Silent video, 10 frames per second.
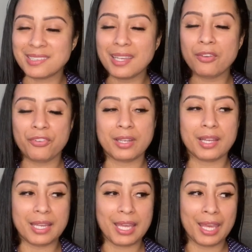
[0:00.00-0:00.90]

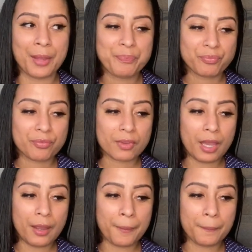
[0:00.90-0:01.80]
definitely
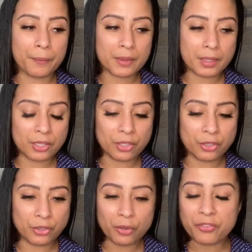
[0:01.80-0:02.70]

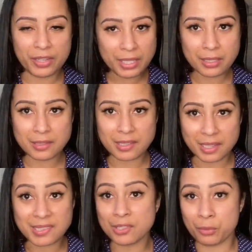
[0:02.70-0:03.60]
your feelings
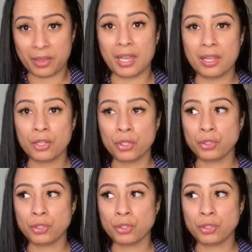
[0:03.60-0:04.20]
are still there,